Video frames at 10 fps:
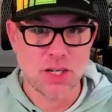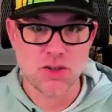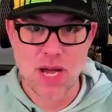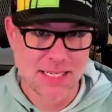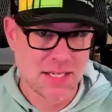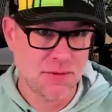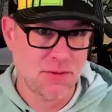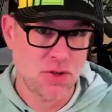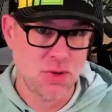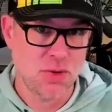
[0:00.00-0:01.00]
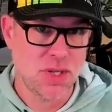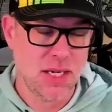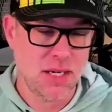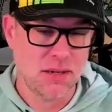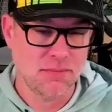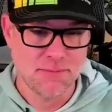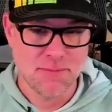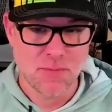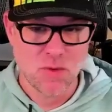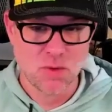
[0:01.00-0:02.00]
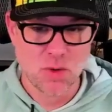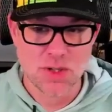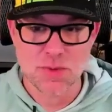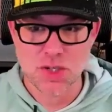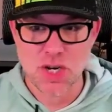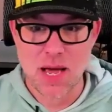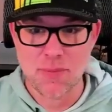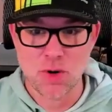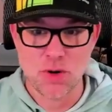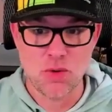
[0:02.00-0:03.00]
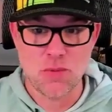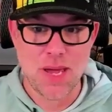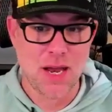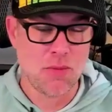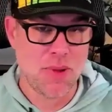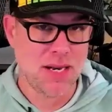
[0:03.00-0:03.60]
attractive to the Christmas shopper who may or